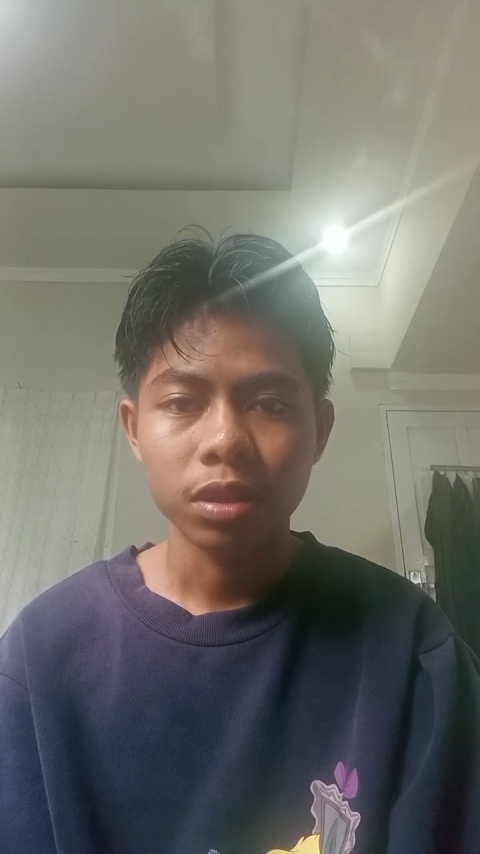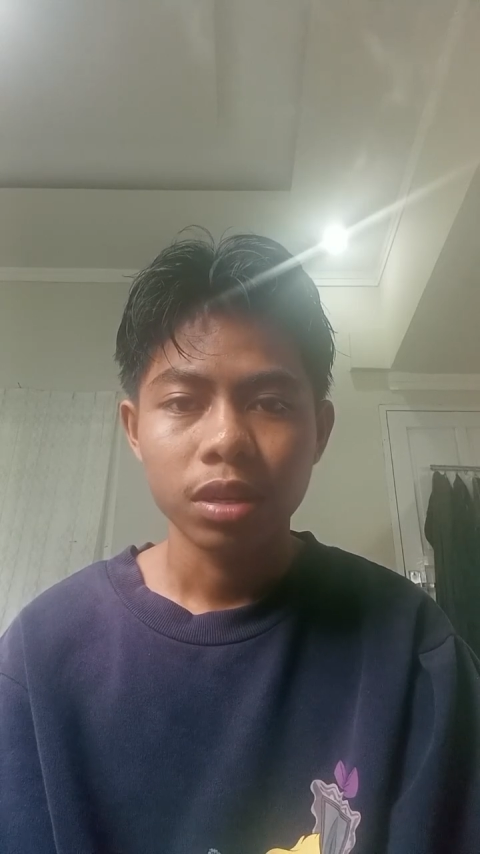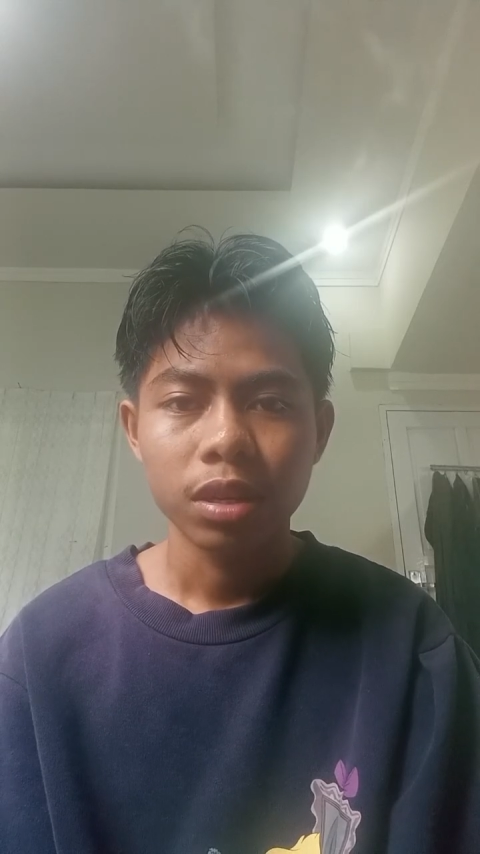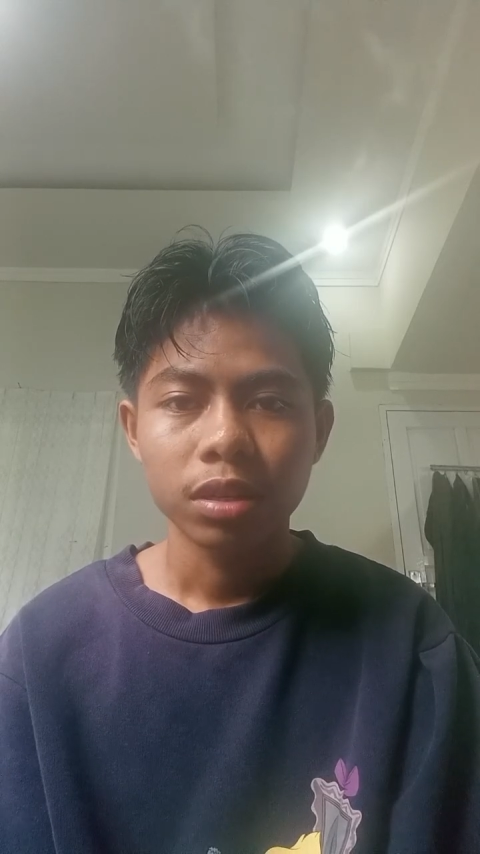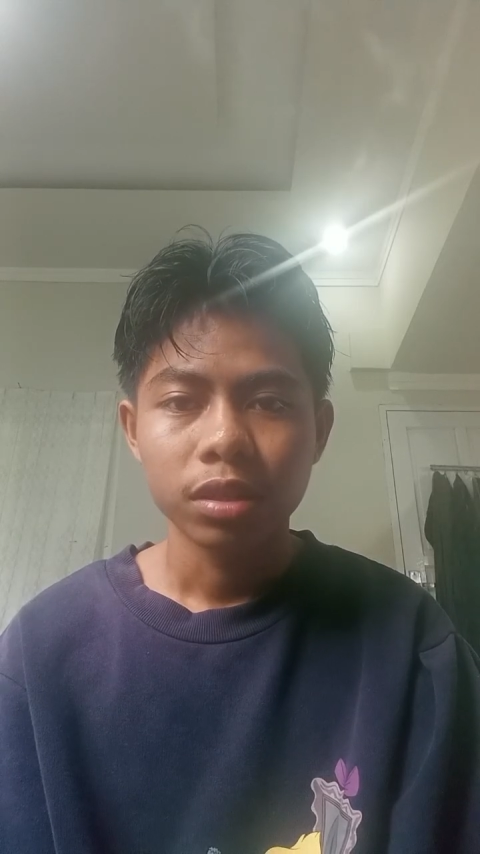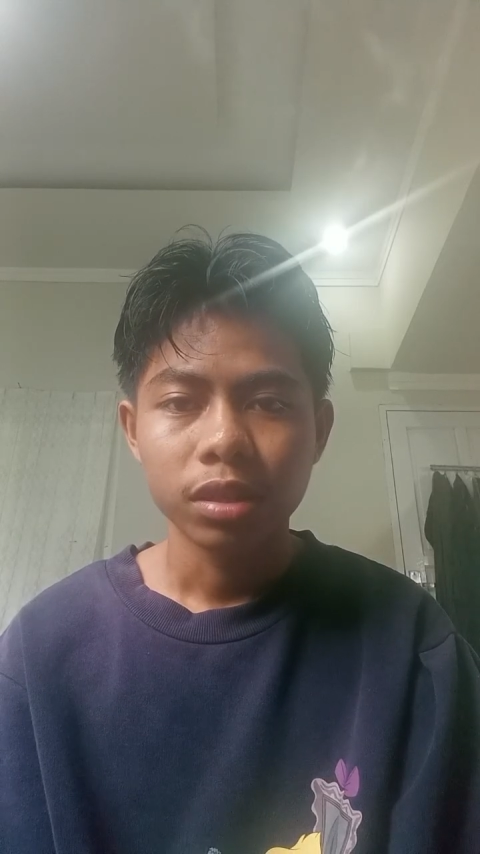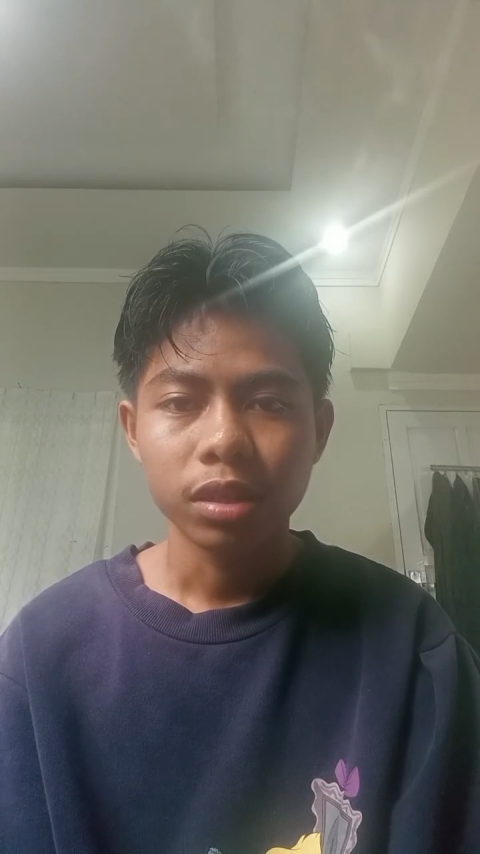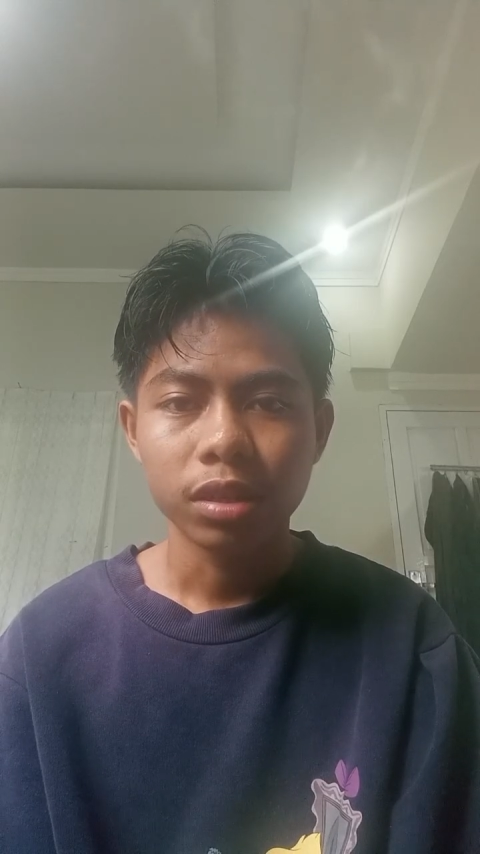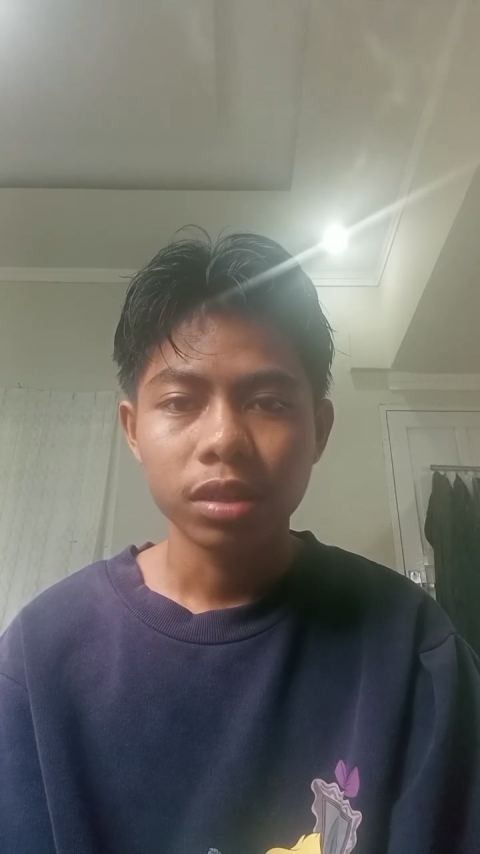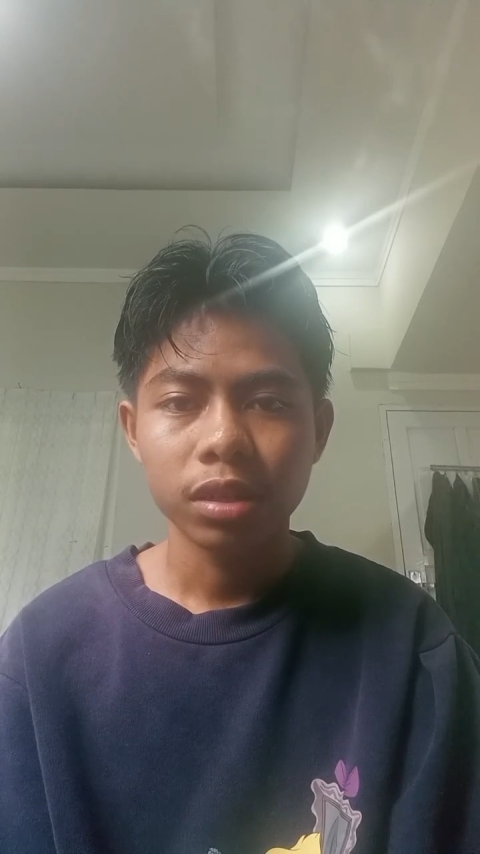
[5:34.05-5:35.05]

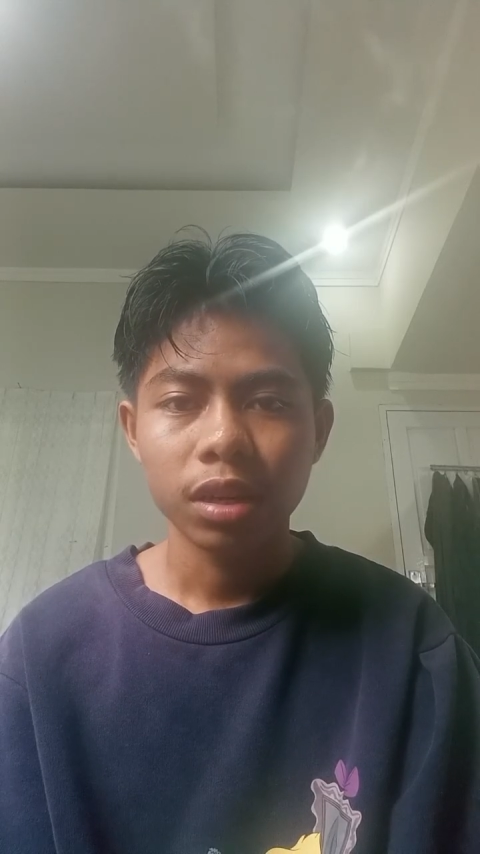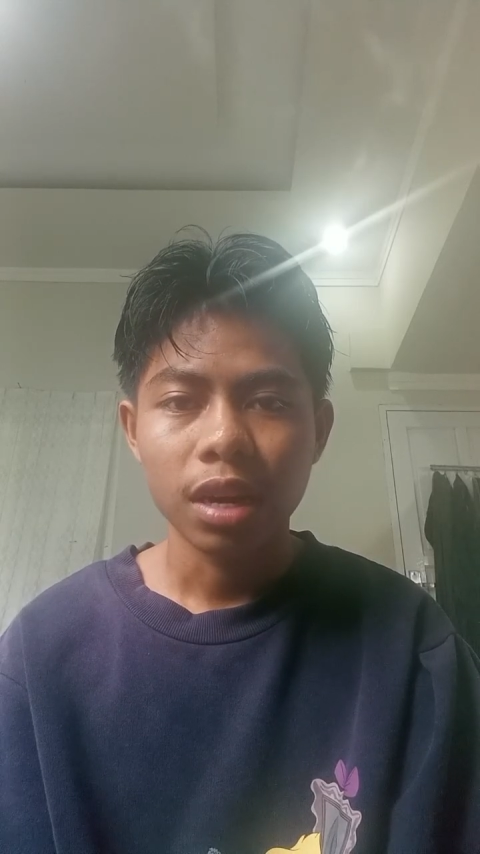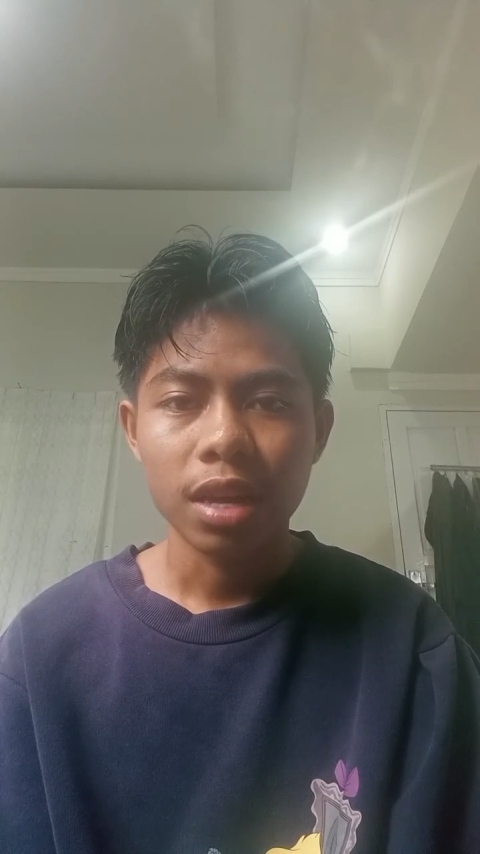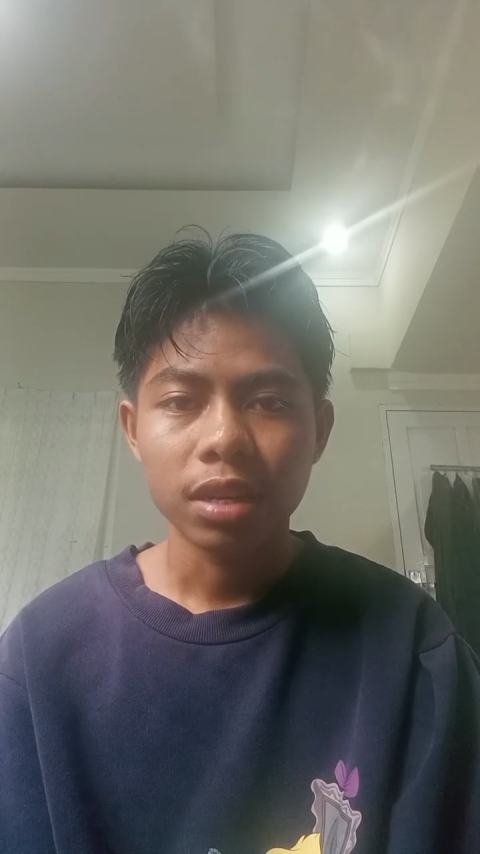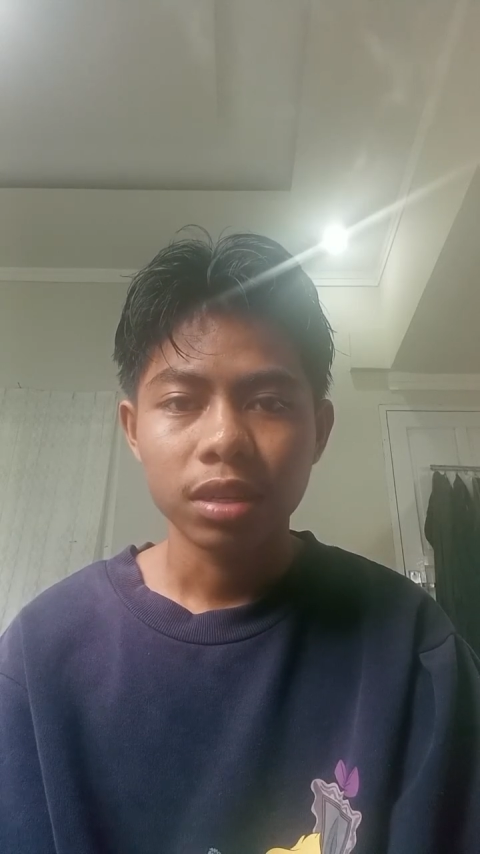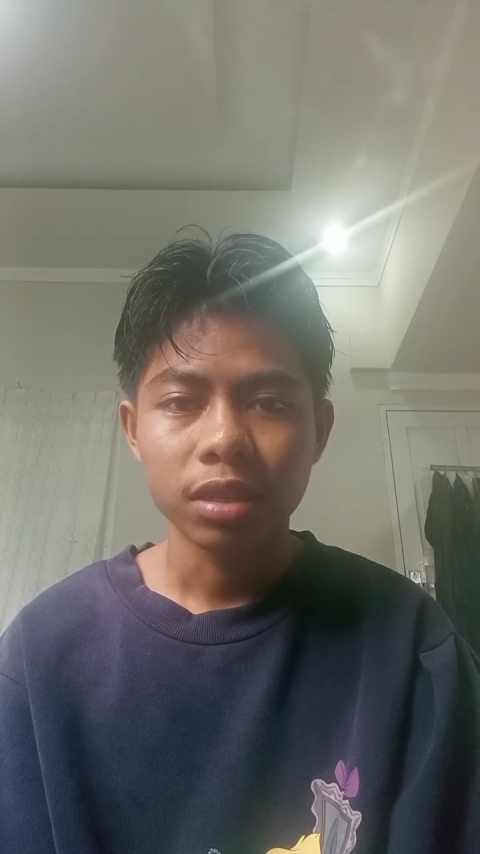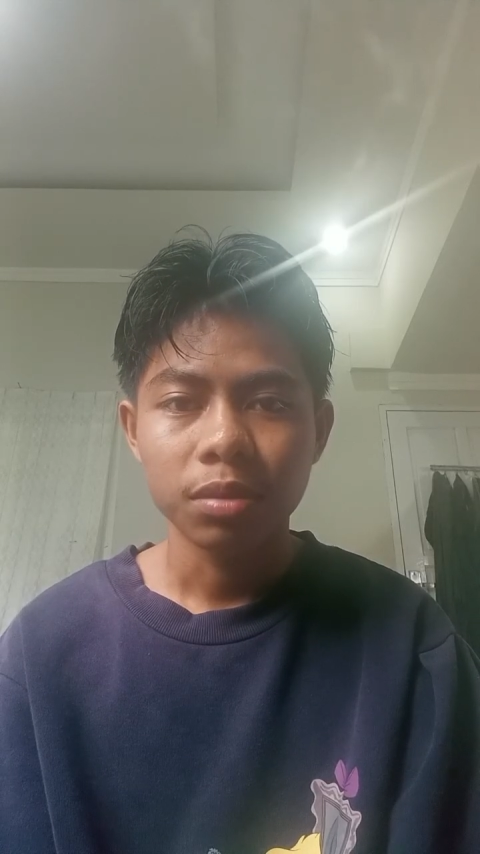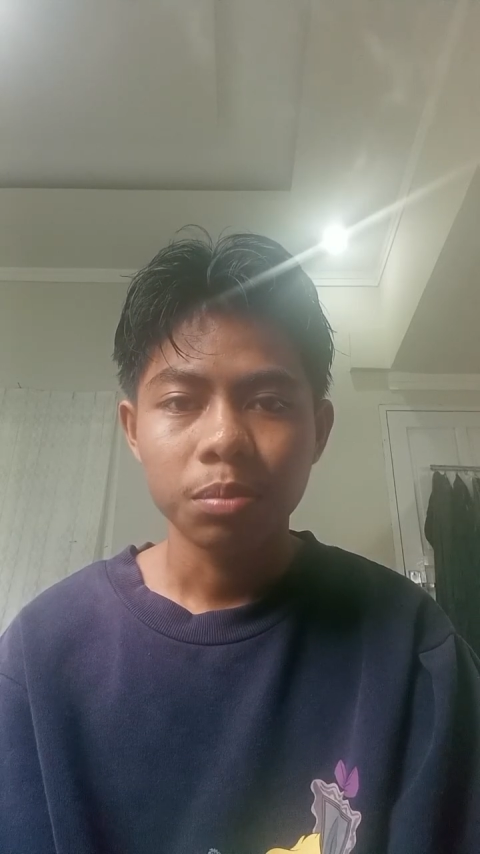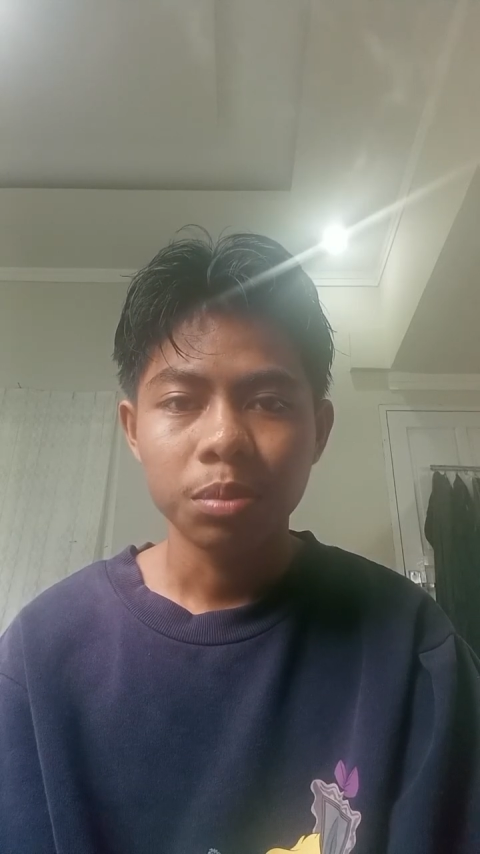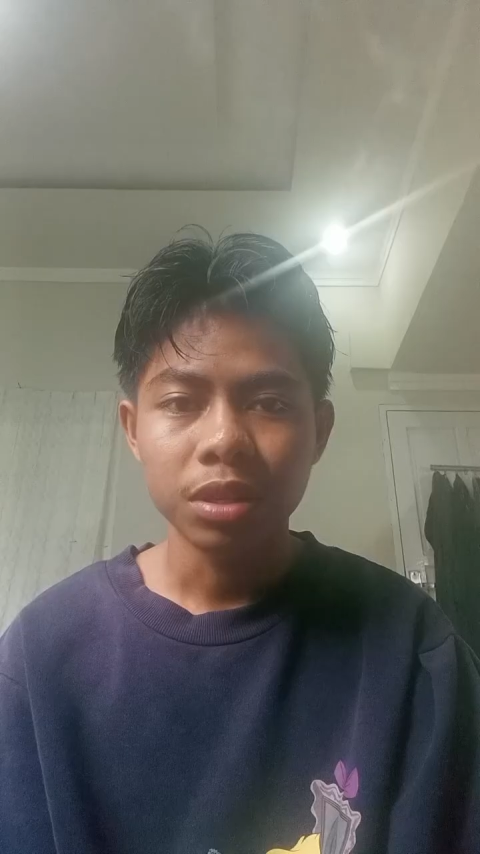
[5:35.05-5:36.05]
Like an B is.